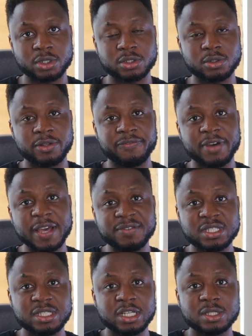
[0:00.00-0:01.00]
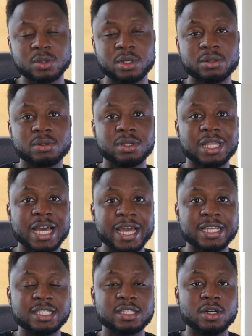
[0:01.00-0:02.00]
So the 5G network
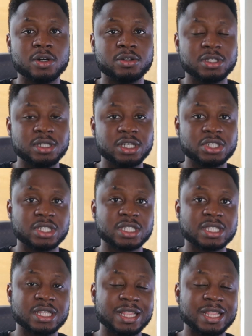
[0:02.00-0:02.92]
relies on the nation's